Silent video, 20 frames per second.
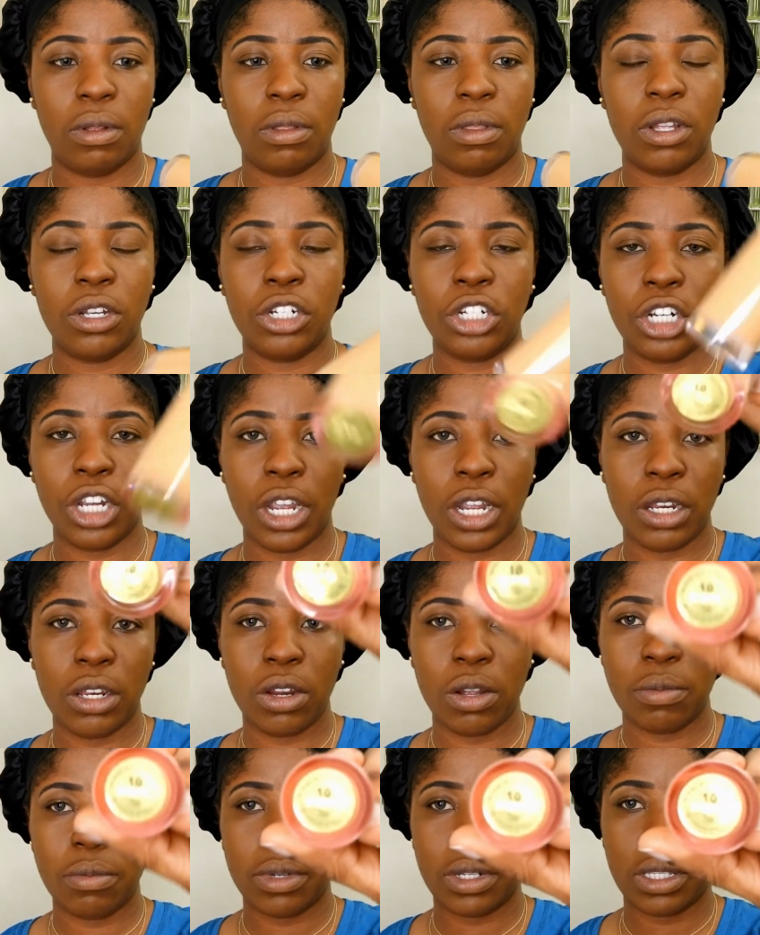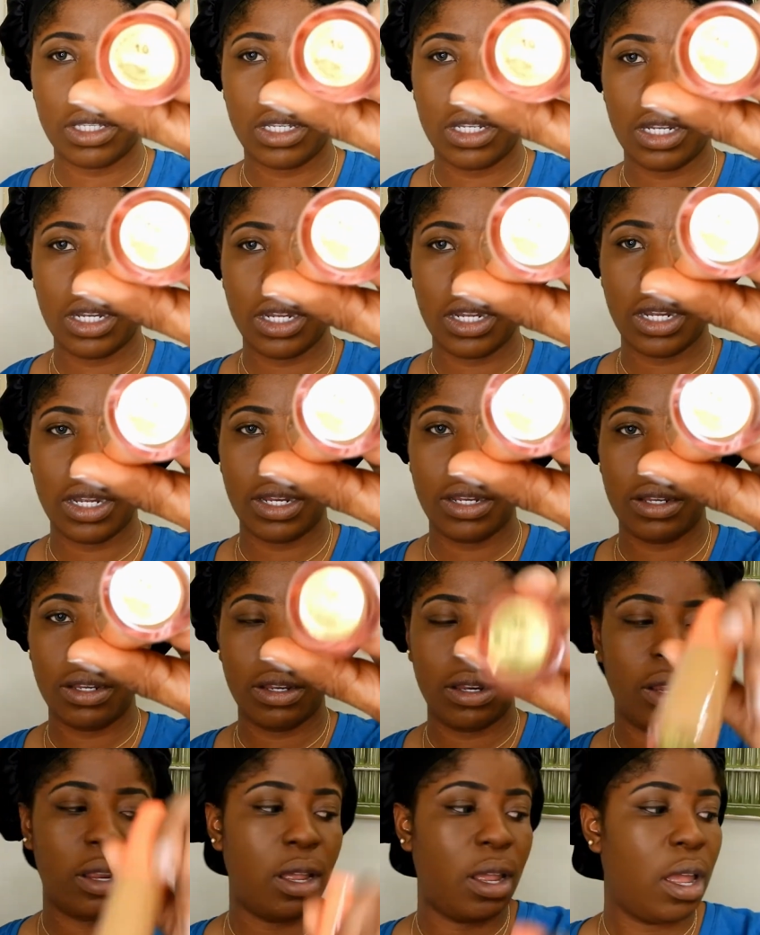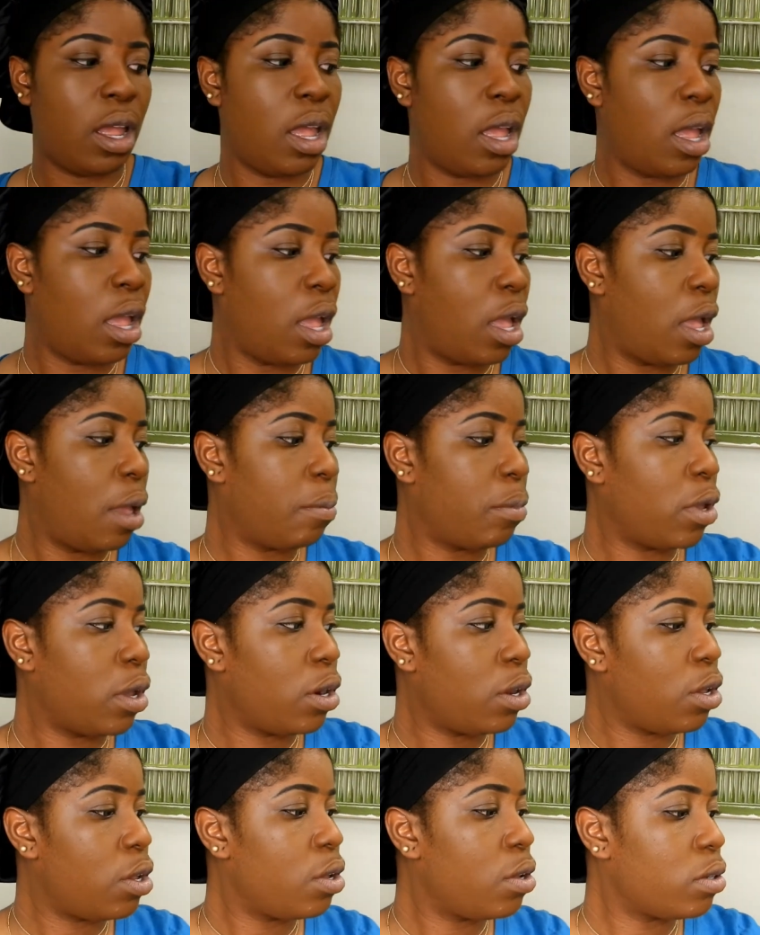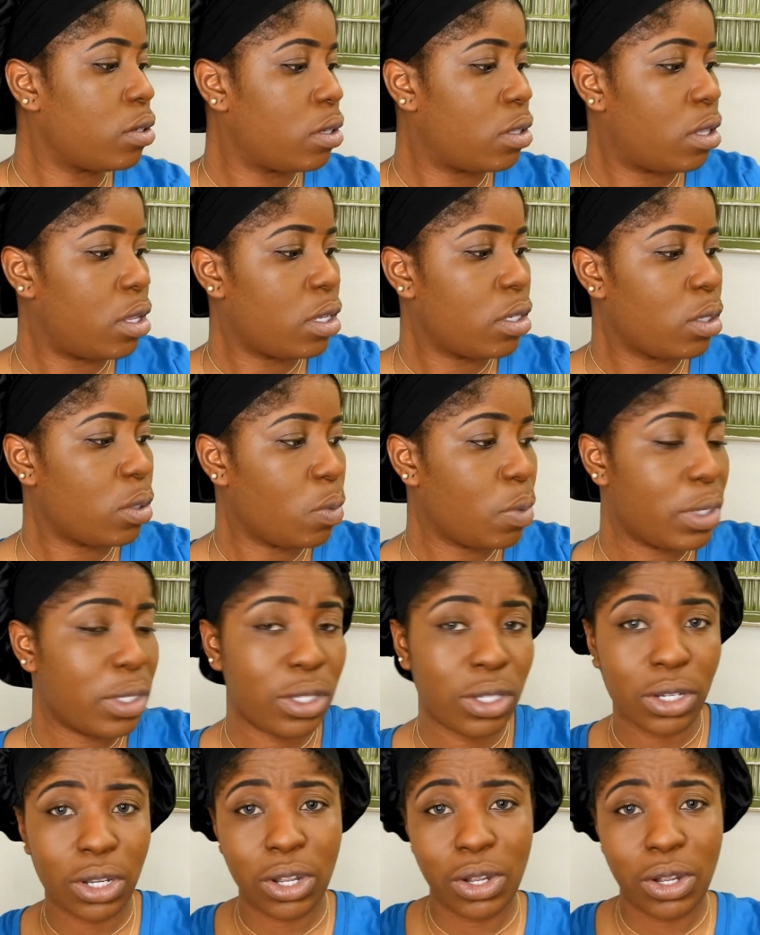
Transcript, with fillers: the shade number ten. I'm gonna use this one to